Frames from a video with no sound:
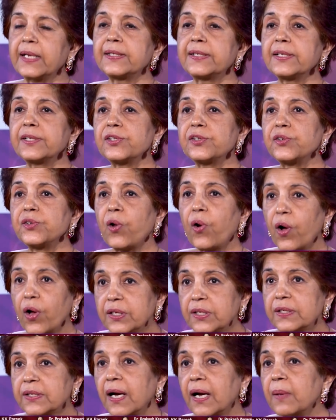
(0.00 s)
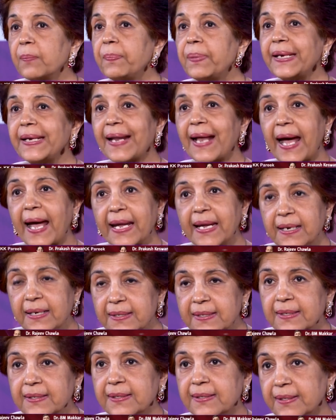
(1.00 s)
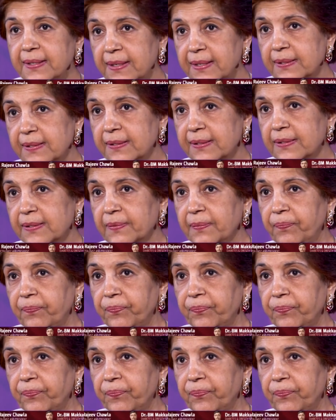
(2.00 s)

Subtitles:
It is not a benign disease.